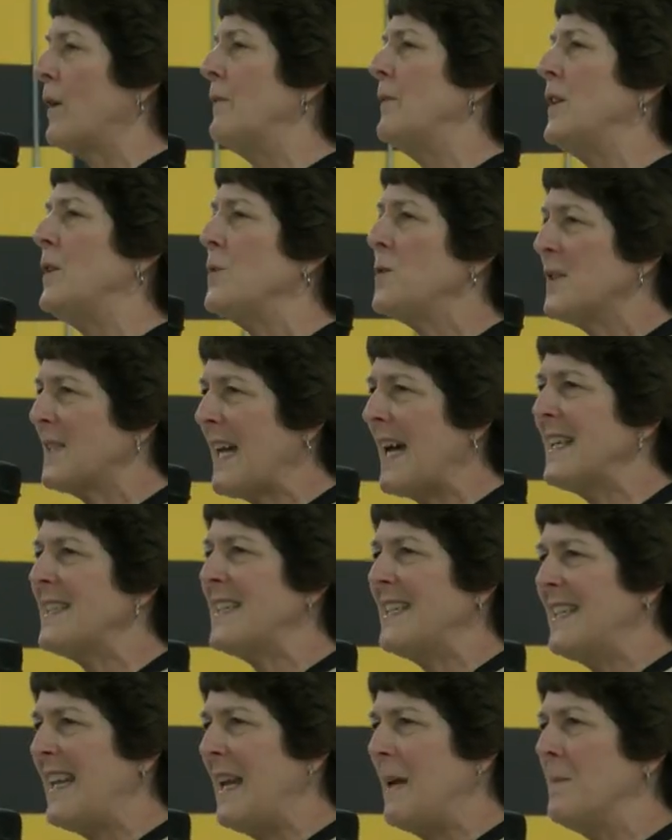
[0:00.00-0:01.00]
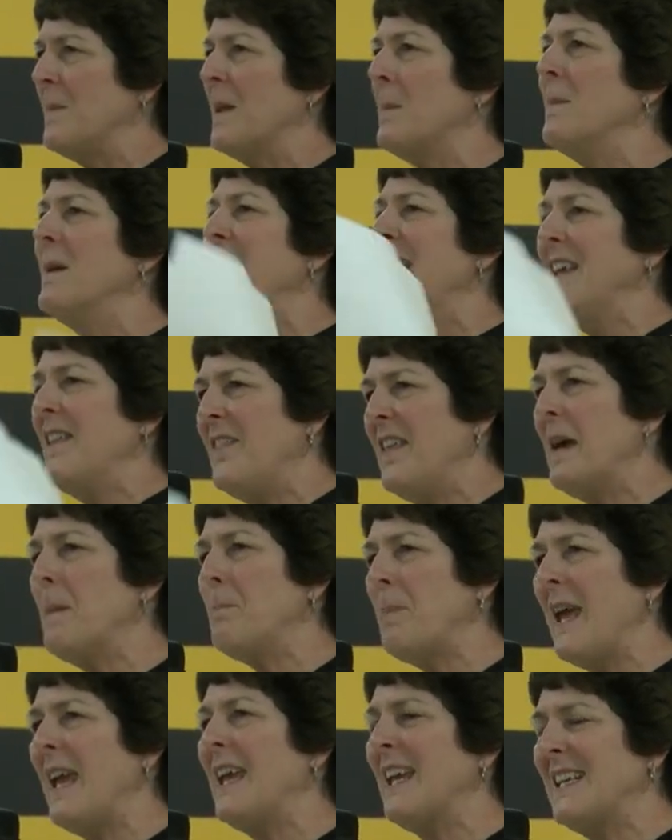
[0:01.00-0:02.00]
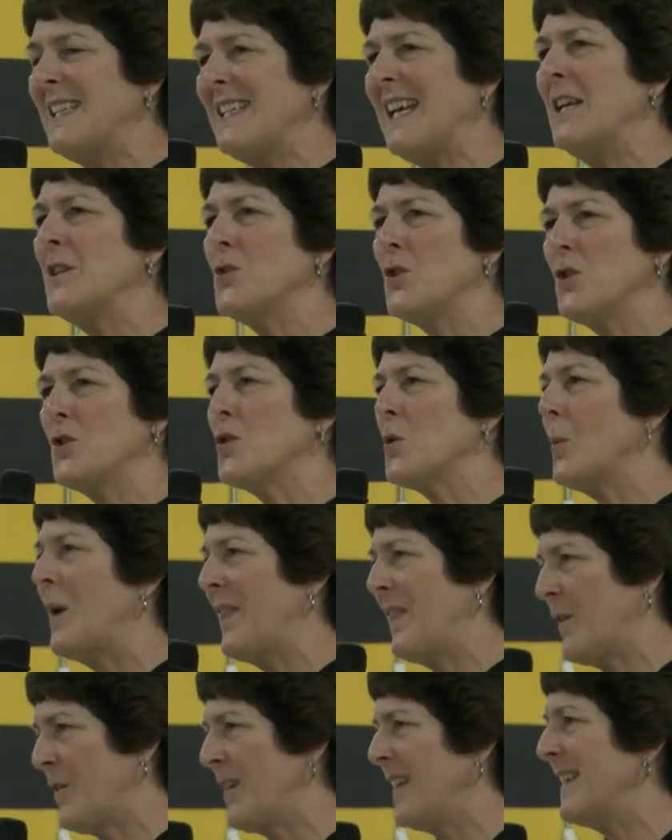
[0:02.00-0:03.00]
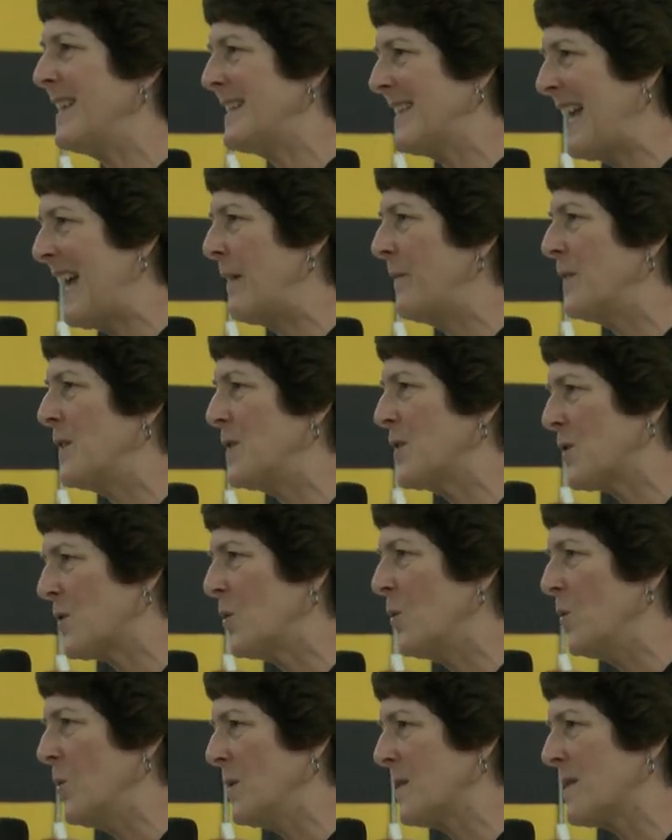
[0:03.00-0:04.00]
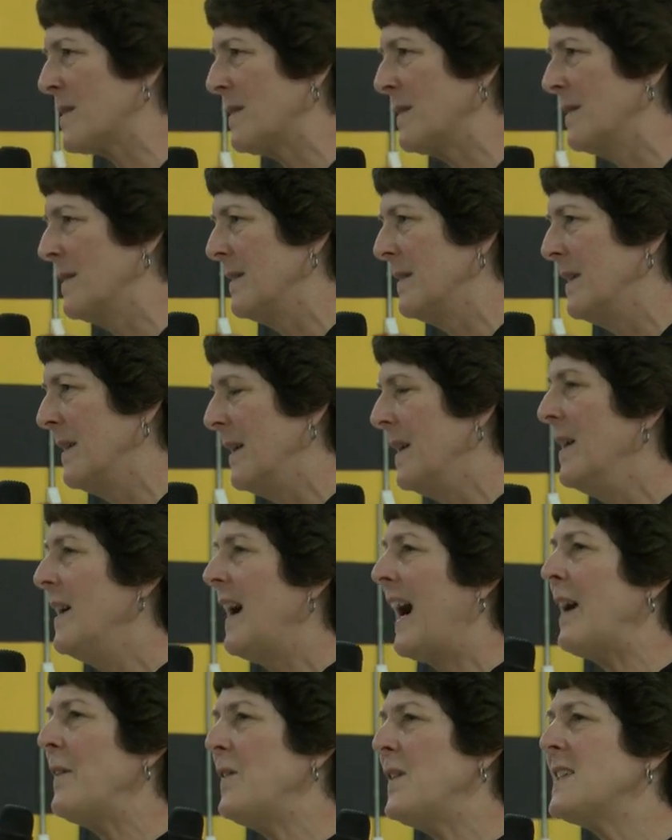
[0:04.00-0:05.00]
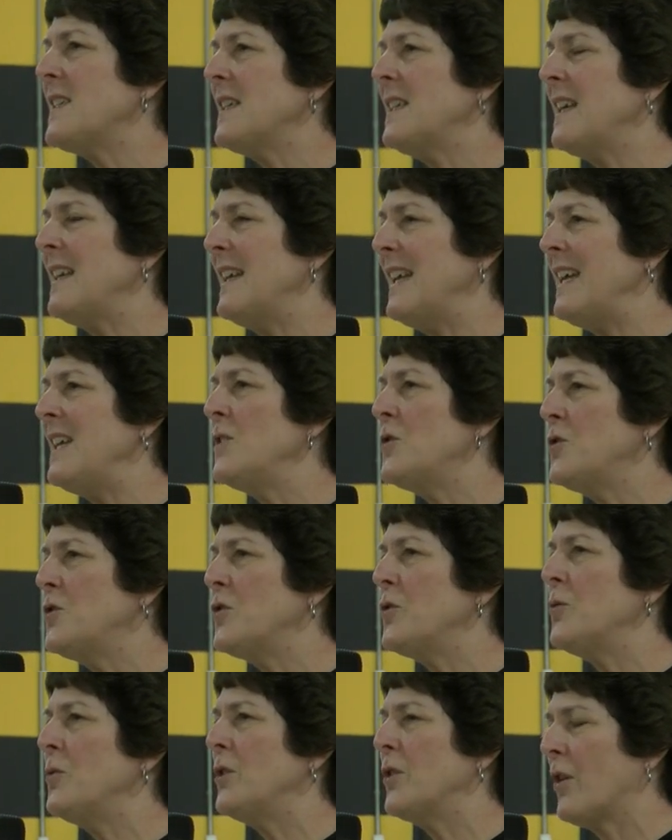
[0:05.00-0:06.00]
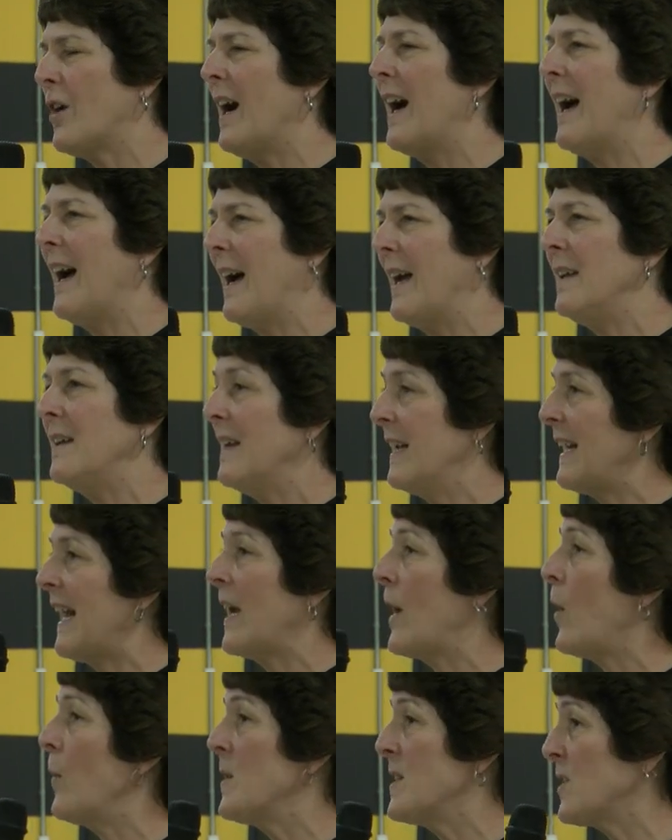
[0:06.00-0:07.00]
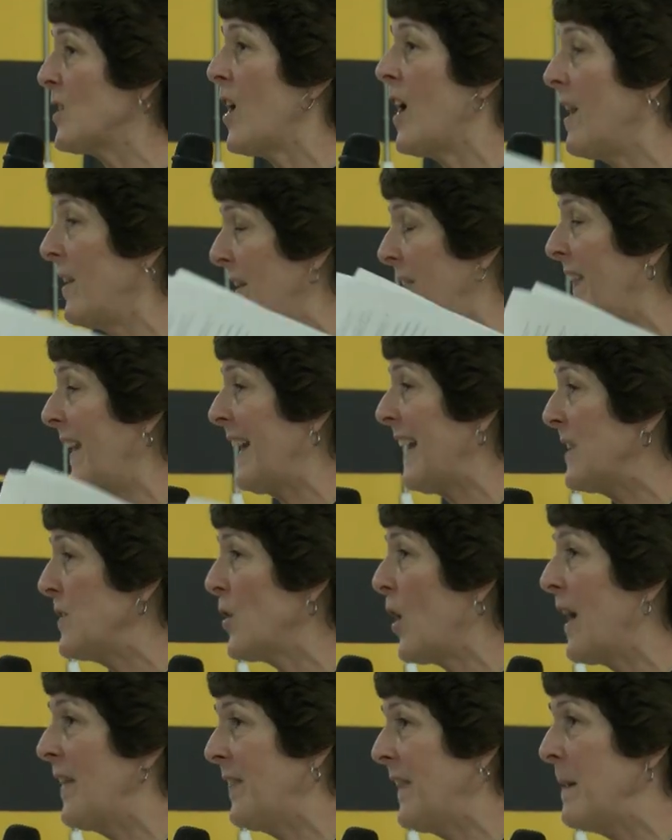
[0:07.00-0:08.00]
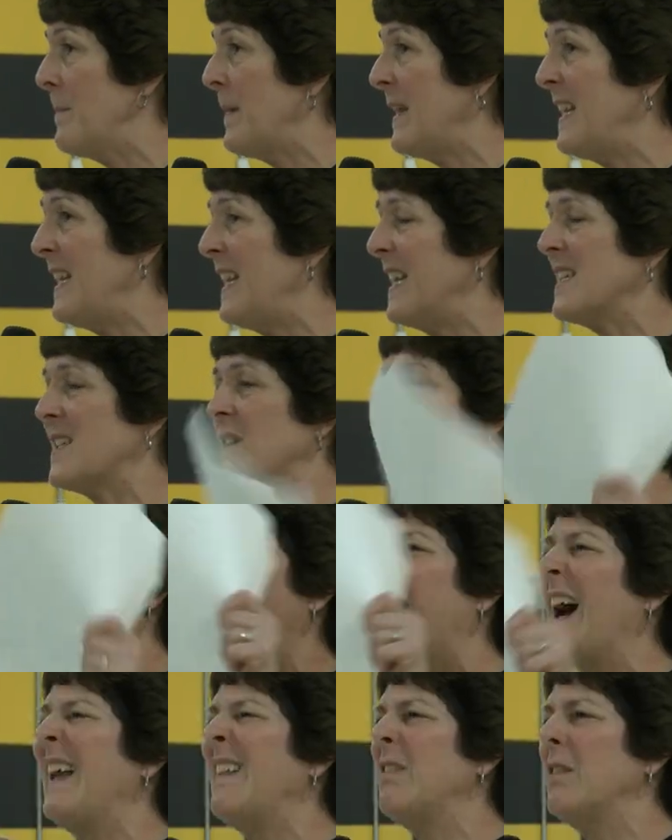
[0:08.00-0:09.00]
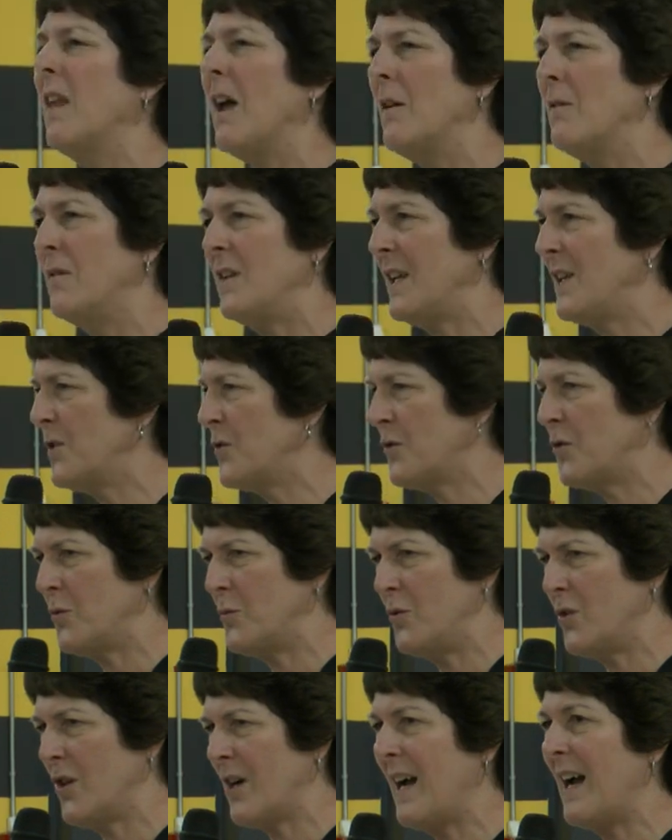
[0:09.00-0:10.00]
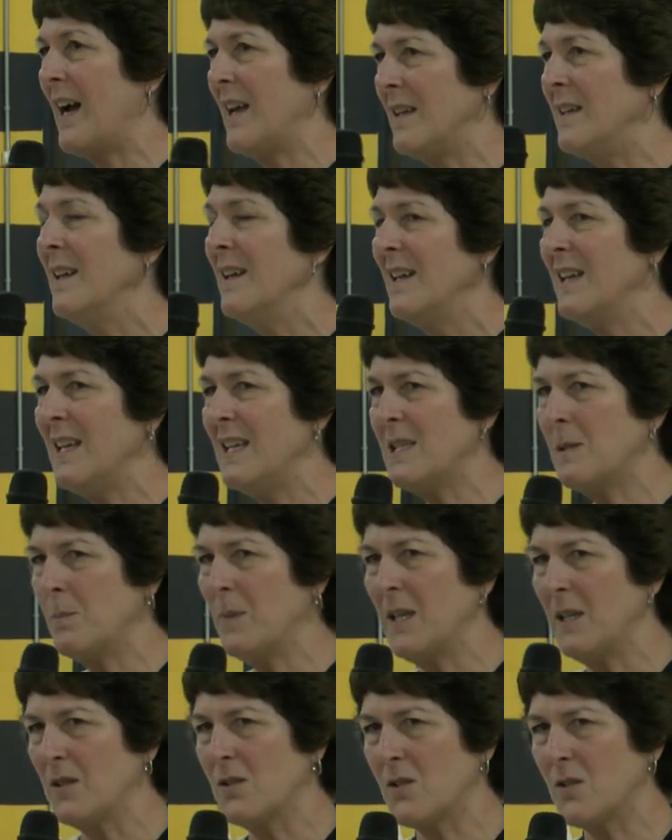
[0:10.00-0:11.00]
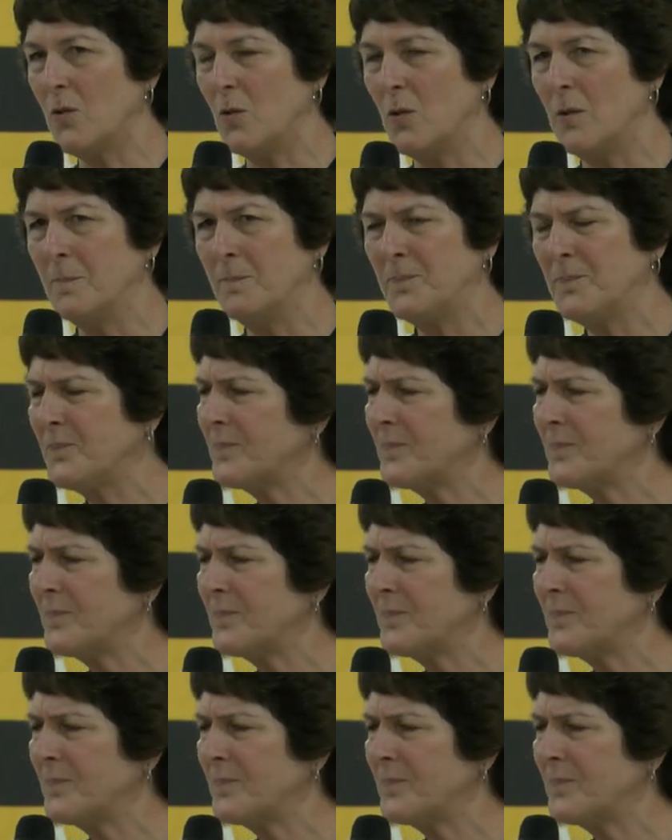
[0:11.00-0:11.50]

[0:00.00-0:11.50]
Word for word: River, you start to name them, they're paying attention to what their kids have in schools. I visited East Junior High, and I always call it that. I taught there many years ago. I love East Junior High, East Middle School.